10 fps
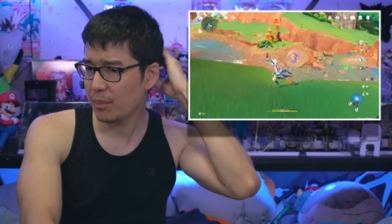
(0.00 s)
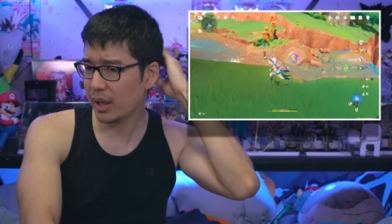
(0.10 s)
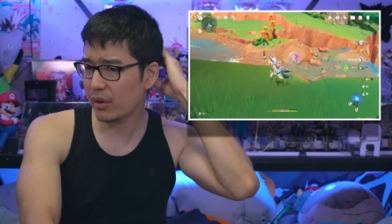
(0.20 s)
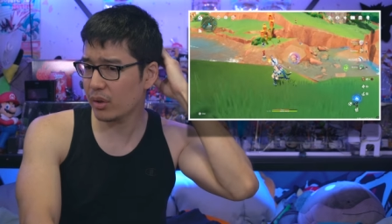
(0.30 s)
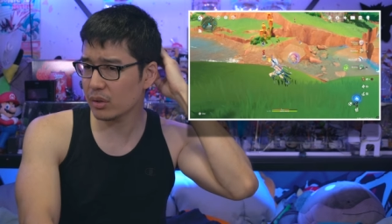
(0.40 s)

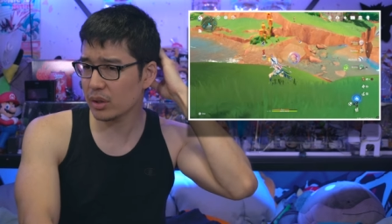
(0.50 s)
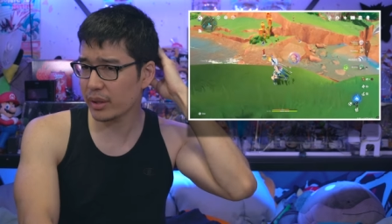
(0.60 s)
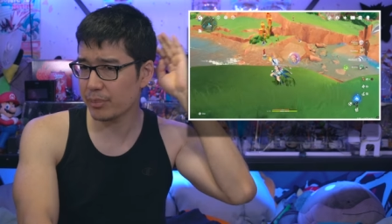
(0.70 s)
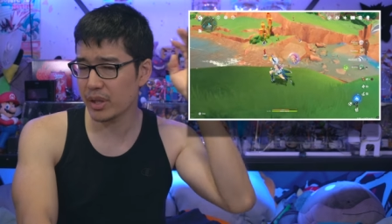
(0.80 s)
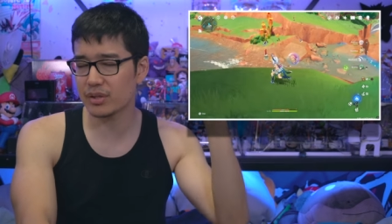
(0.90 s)
But I heard
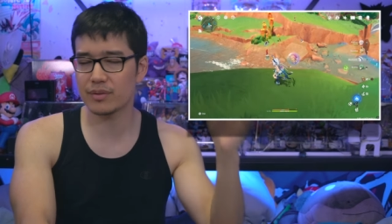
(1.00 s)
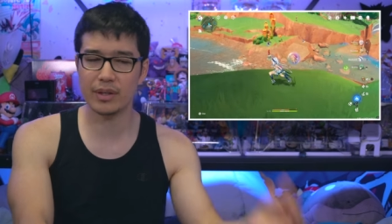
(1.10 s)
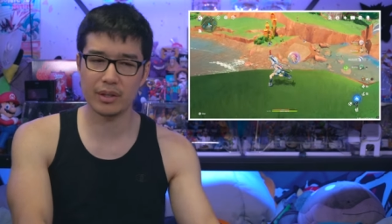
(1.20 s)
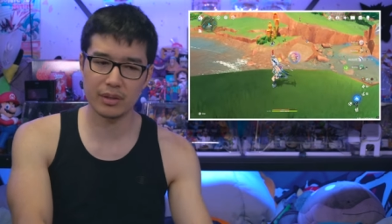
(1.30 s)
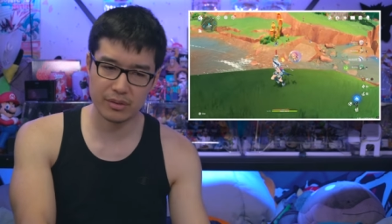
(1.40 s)
like mixed
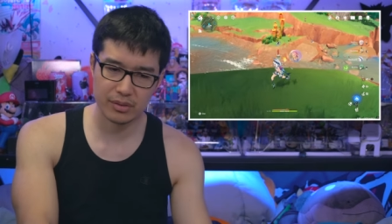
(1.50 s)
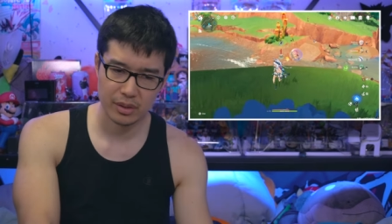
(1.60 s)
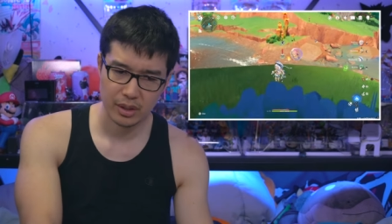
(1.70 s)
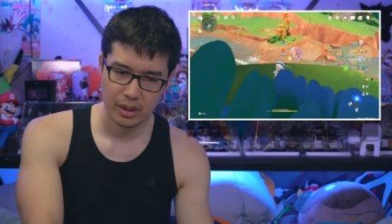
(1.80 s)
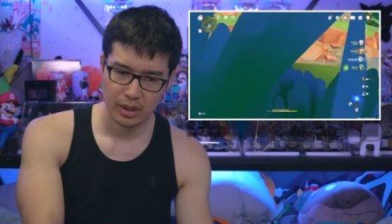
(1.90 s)
things
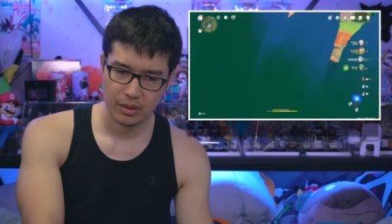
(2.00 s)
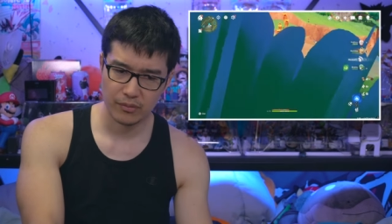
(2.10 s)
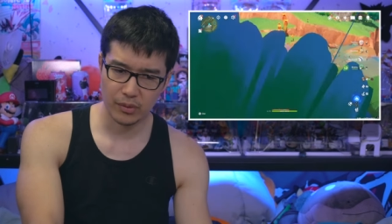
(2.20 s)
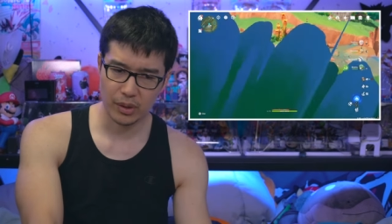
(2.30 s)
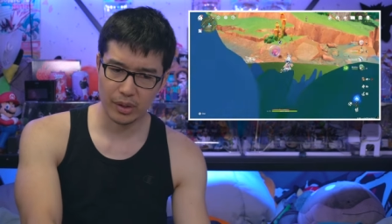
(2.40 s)

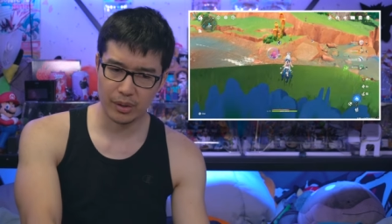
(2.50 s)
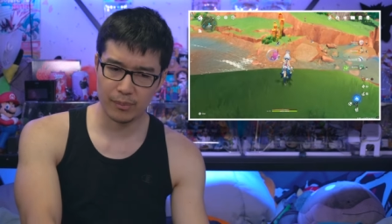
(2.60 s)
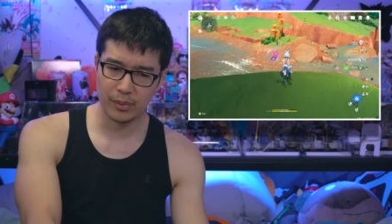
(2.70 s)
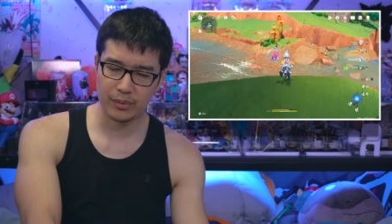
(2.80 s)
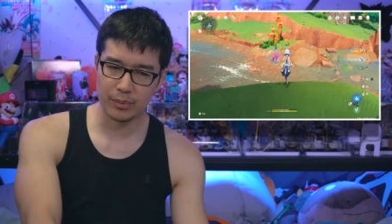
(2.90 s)

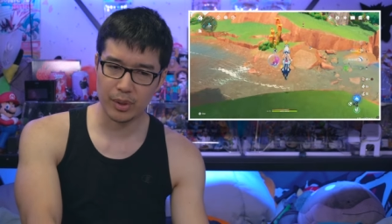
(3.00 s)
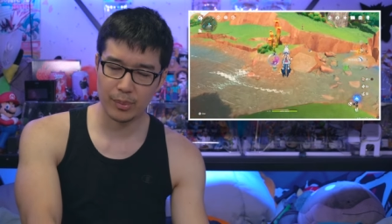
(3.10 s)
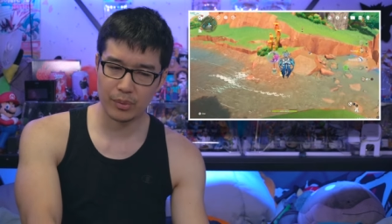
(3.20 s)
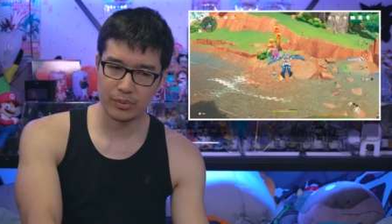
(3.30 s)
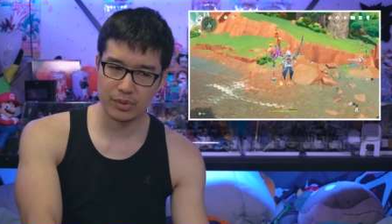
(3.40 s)
from the
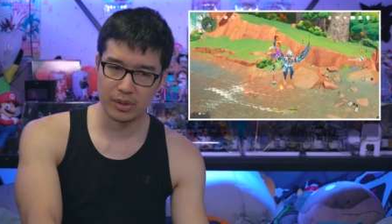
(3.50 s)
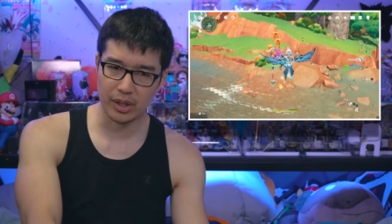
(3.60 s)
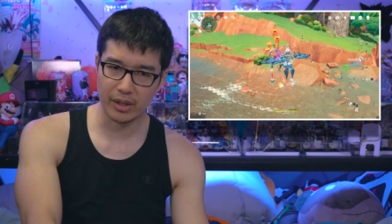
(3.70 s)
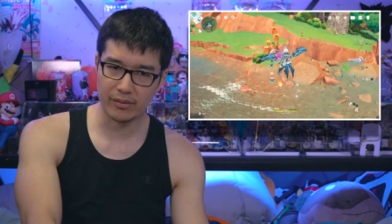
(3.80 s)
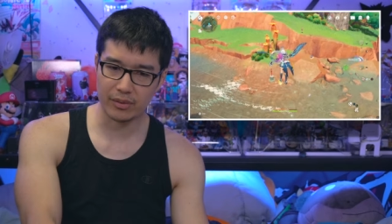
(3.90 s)
people, you know,
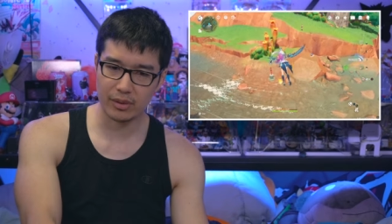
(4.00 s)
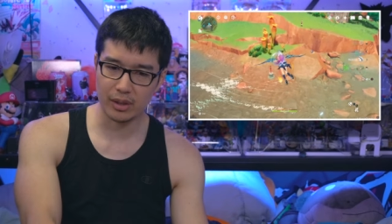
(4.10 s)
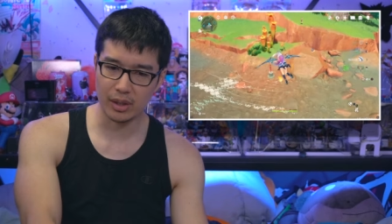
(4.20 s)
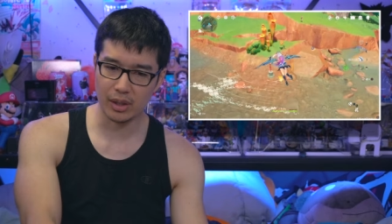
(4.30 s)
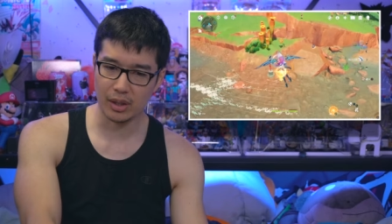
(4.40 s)
kind
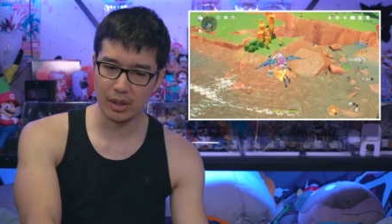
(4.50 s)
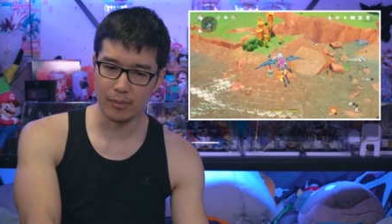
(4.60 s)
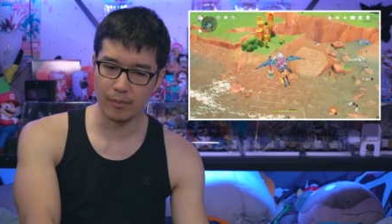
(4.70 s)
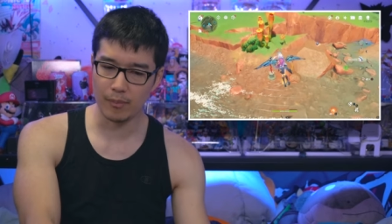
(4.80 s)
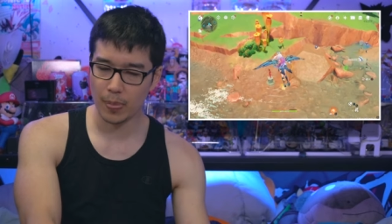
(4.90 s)
of
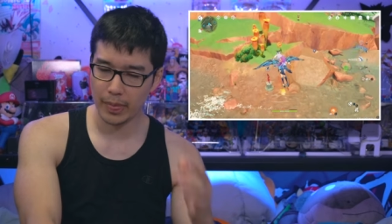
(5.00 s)
um,